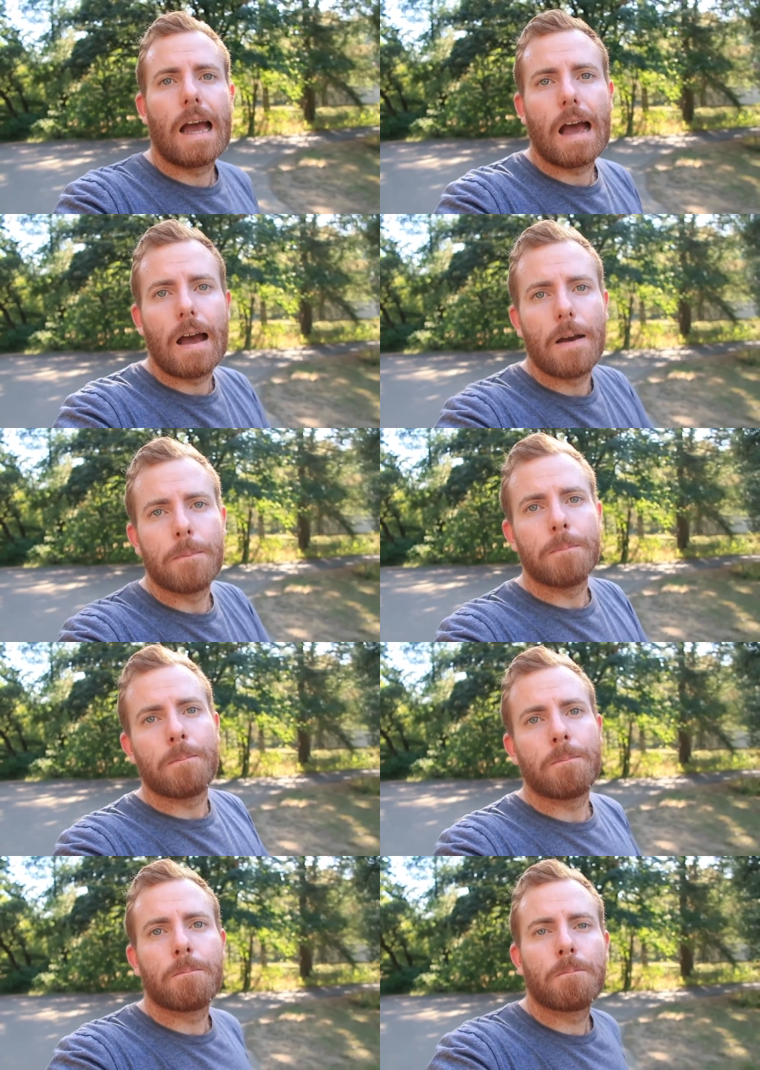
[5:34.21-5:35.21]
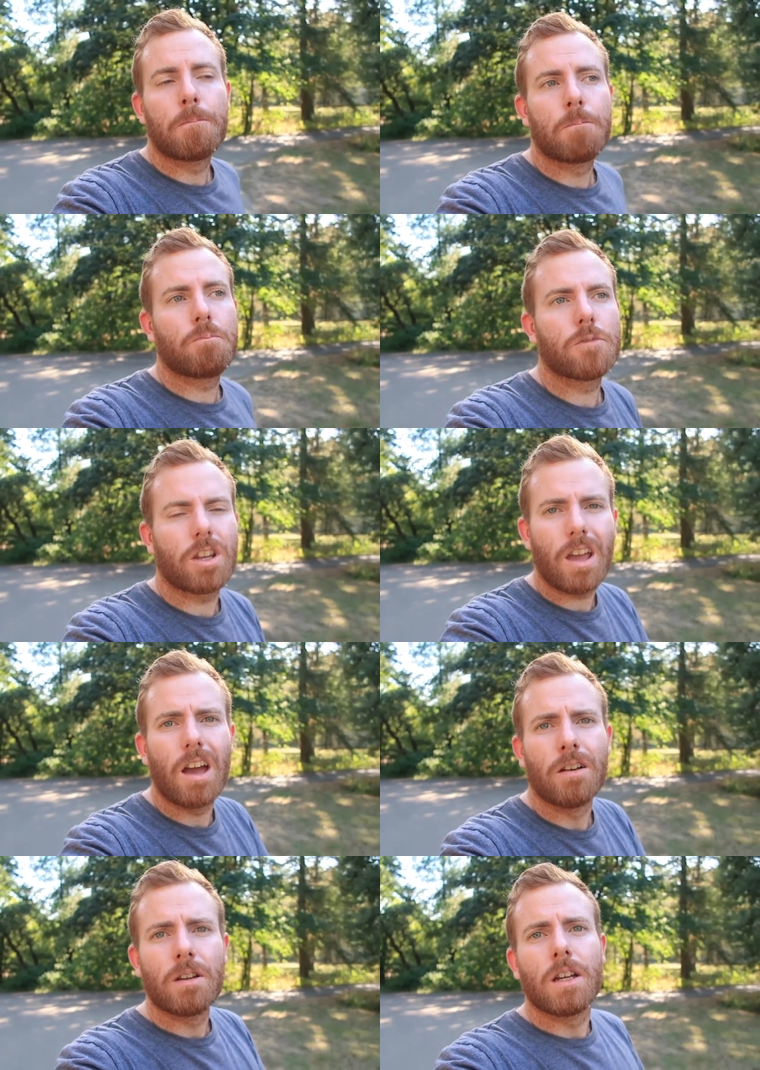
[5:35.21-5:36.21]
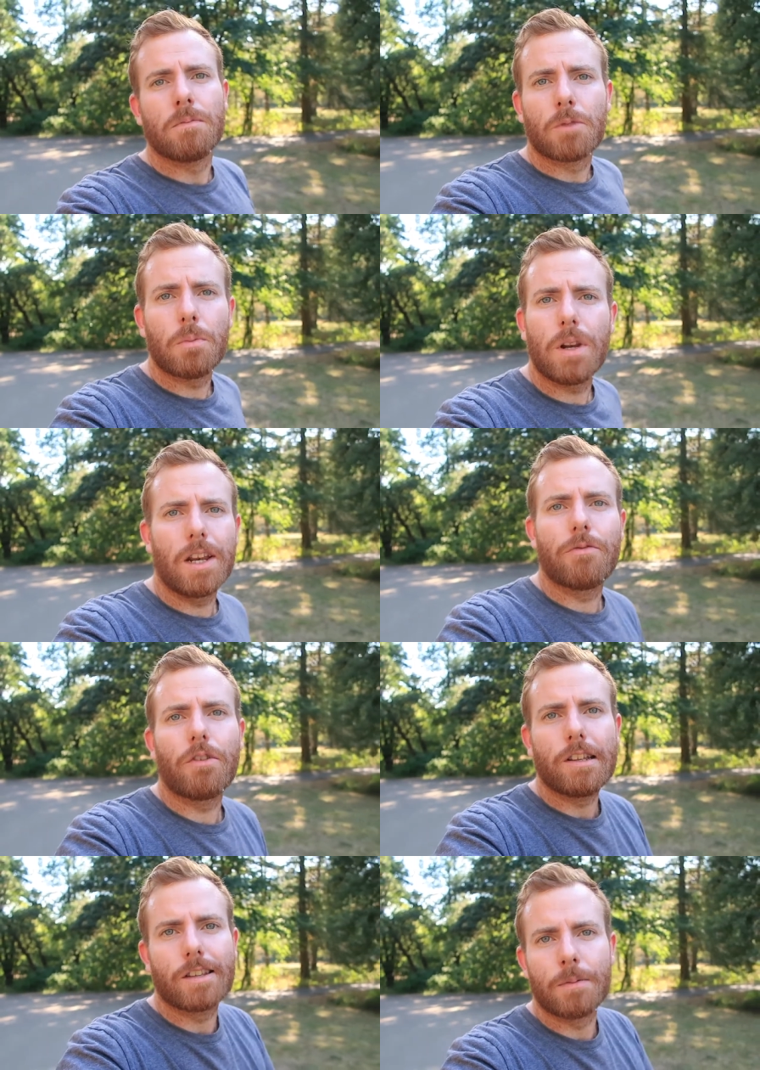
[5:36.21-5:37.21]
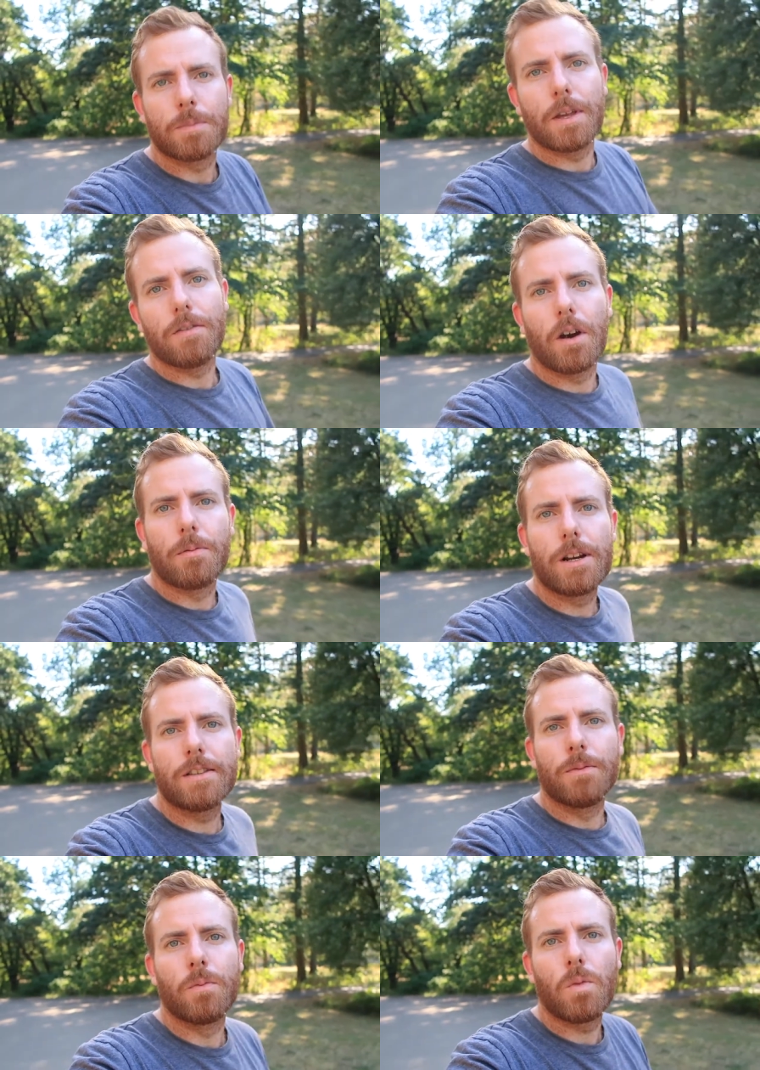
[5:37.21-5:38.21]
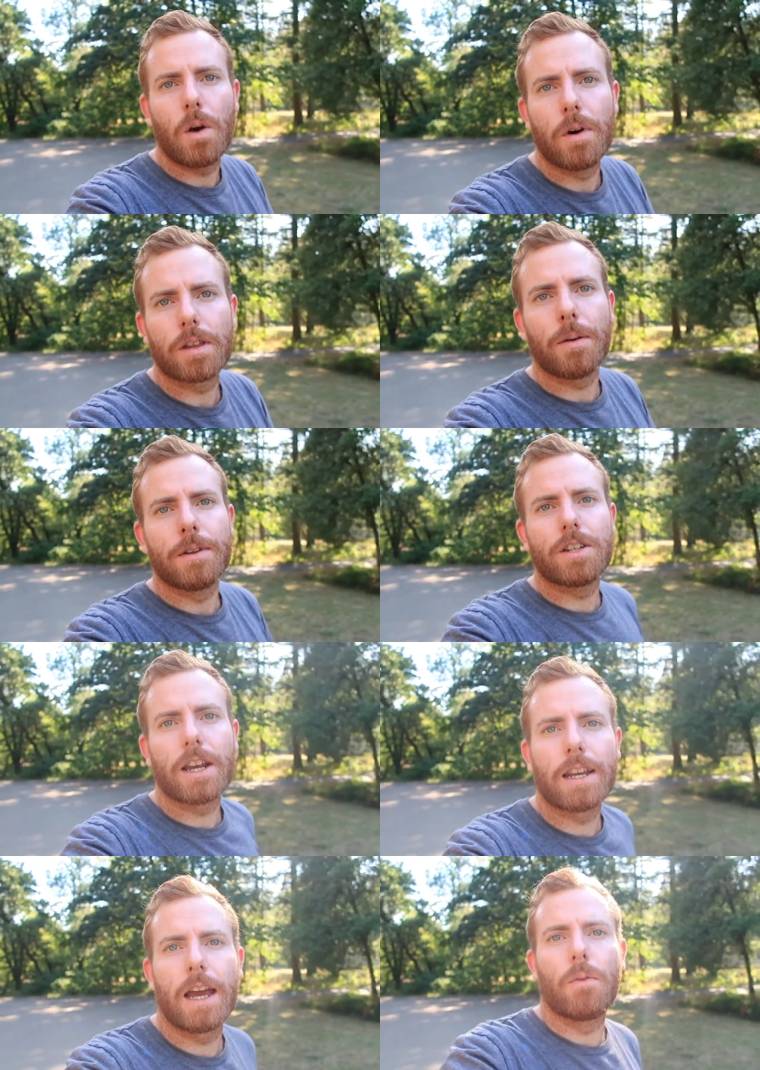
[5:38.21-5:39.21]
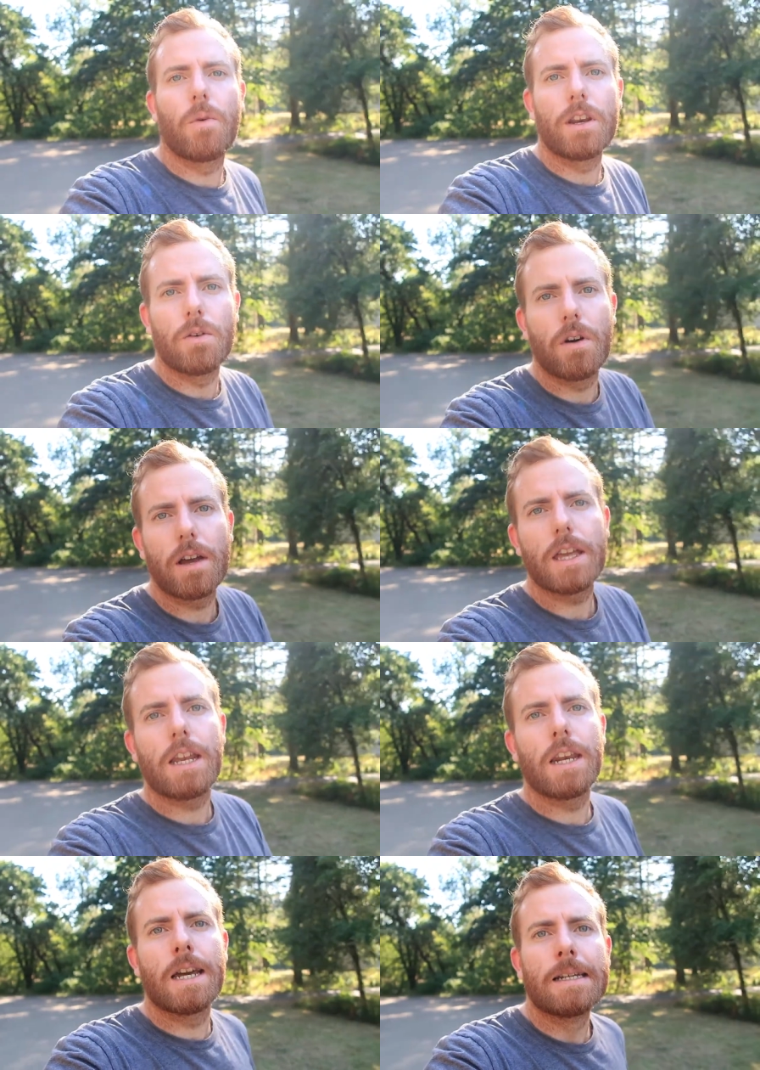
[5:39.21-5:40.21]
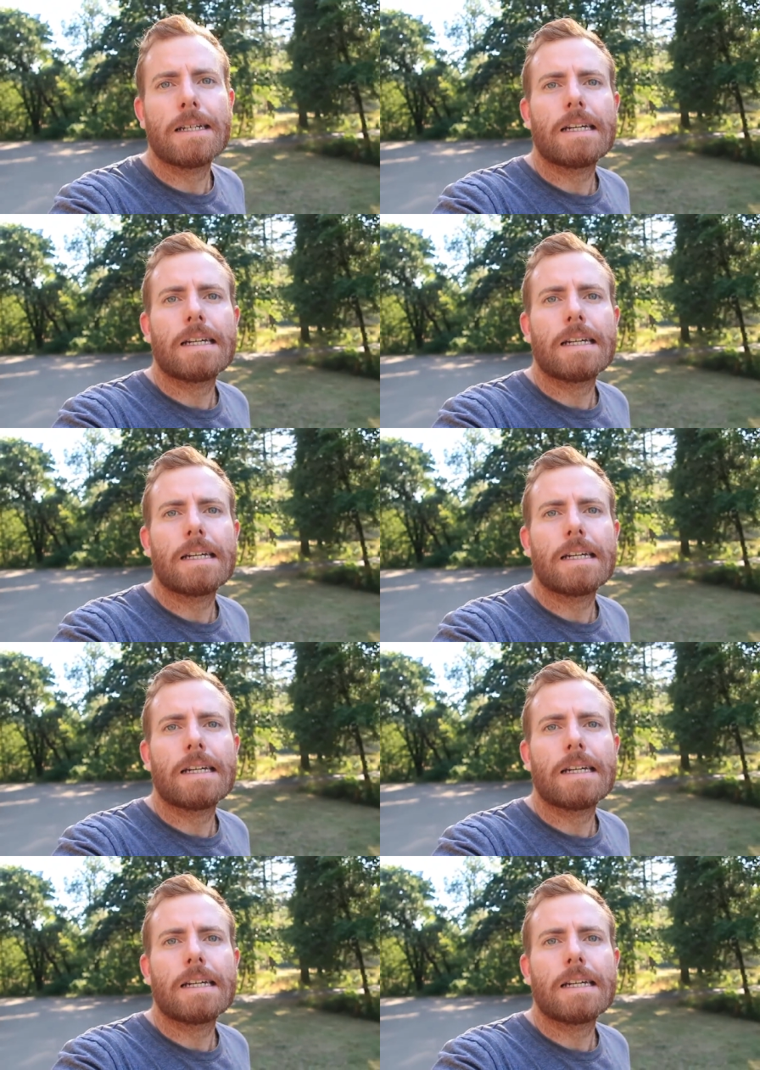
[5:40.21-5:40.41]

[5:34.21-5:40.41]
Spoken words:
So yeah, completely free to come to Peavy Arboretum. Well worth coming and checking out when you are in,